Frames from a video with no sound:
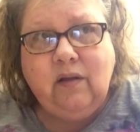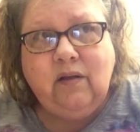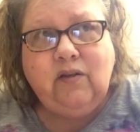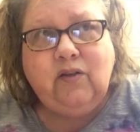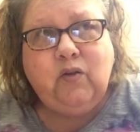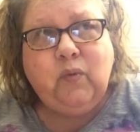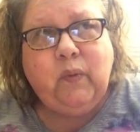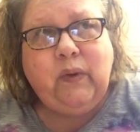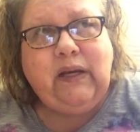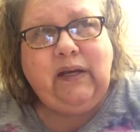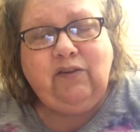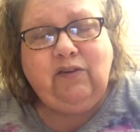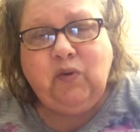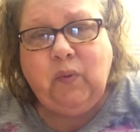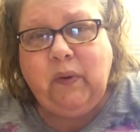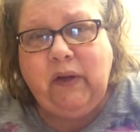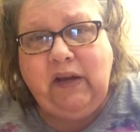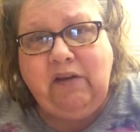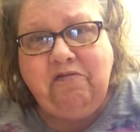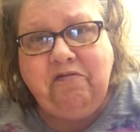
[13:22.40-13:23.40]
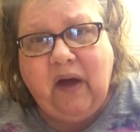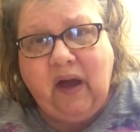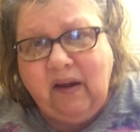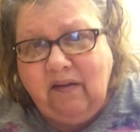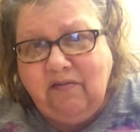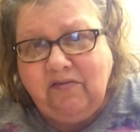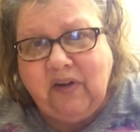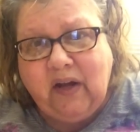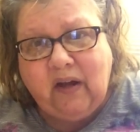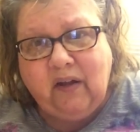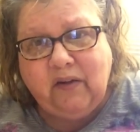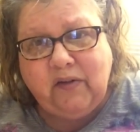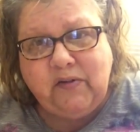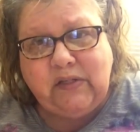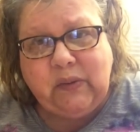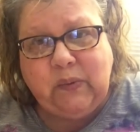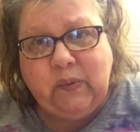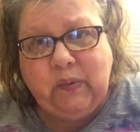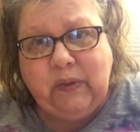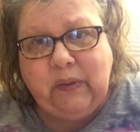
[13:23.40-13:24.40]
$25
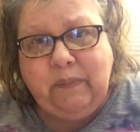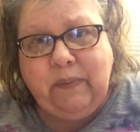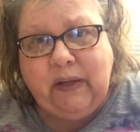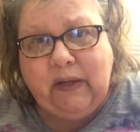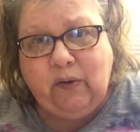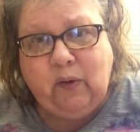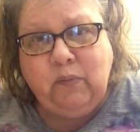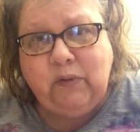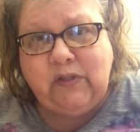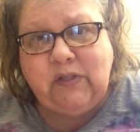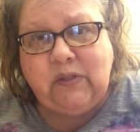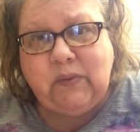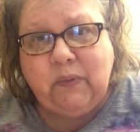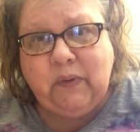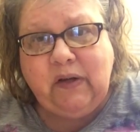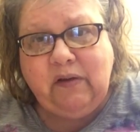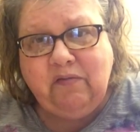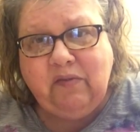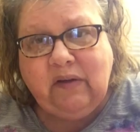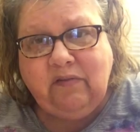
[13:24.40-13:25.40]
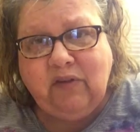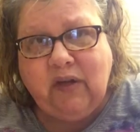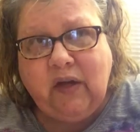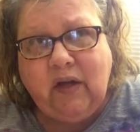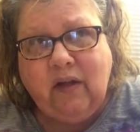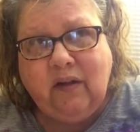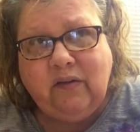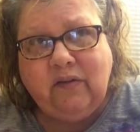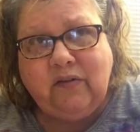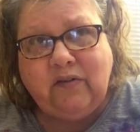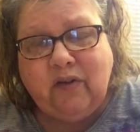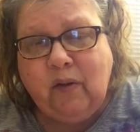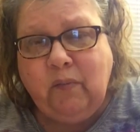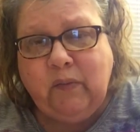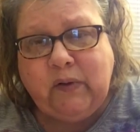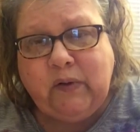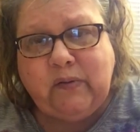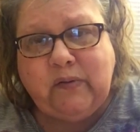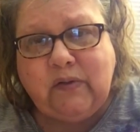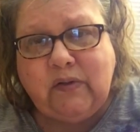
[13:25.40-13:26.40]
it would have been, almost $25,
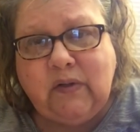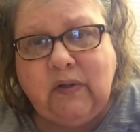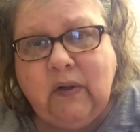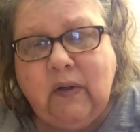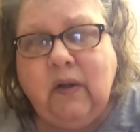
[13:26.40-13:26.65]
almost.